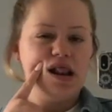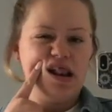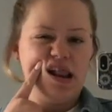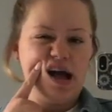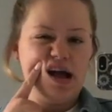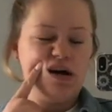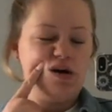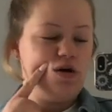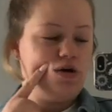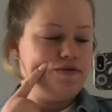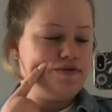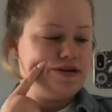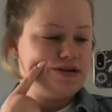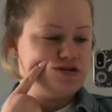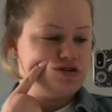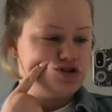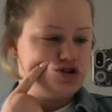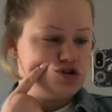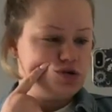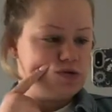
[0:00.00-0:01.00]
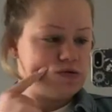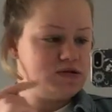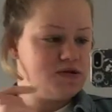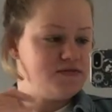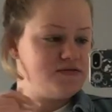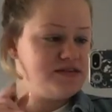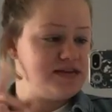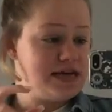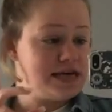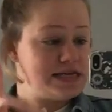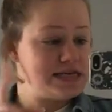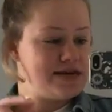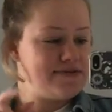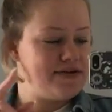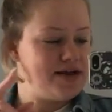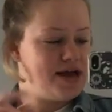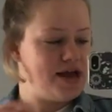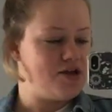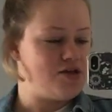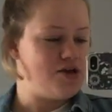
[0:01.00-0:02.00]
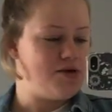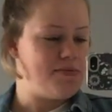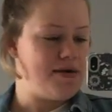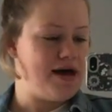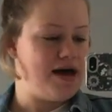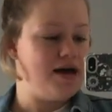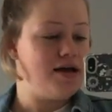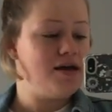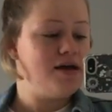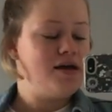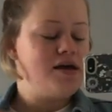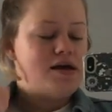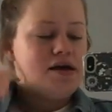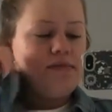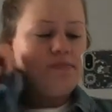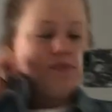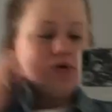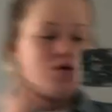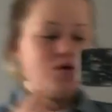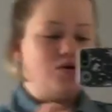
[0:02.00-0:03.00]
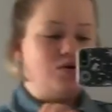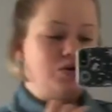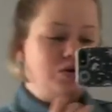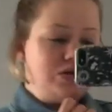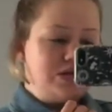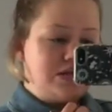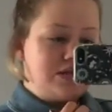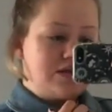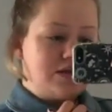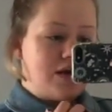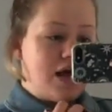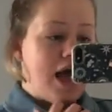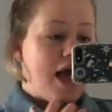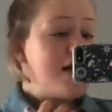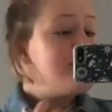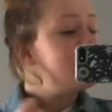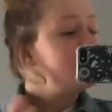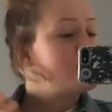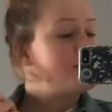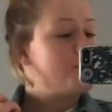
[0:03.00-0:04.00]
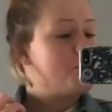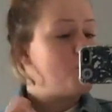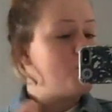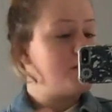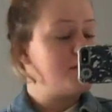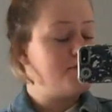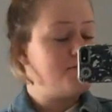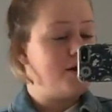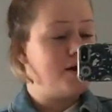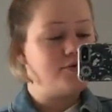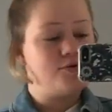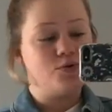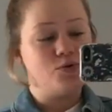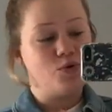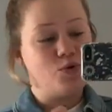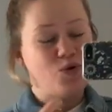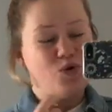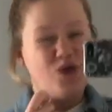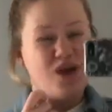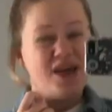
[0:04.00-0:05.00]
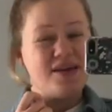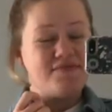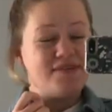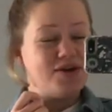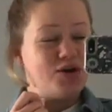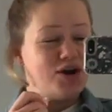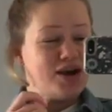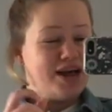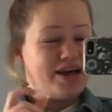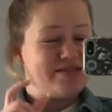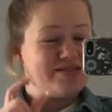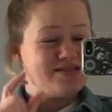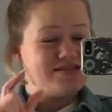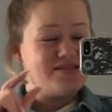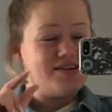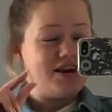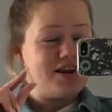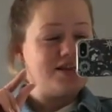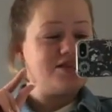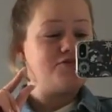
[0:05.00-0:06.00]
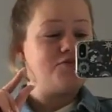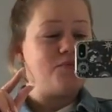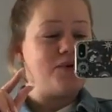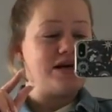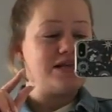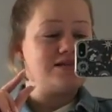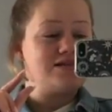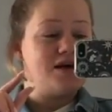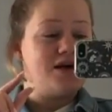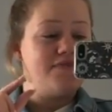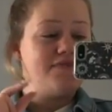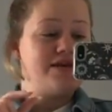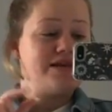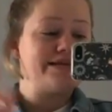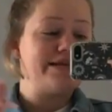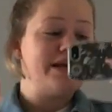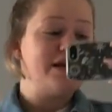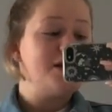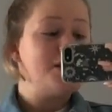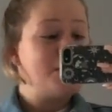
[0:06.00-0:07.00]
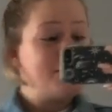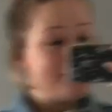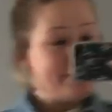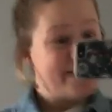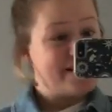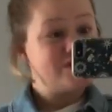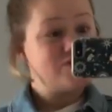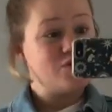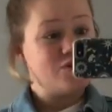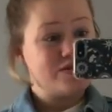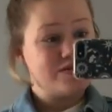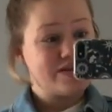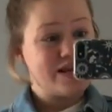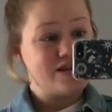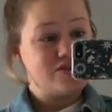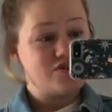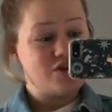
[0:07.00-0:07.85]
like office and Schuh and stuff today if I can get a new pair because every time I walk in a puddle or even on like the tiniest of wet surface my socks get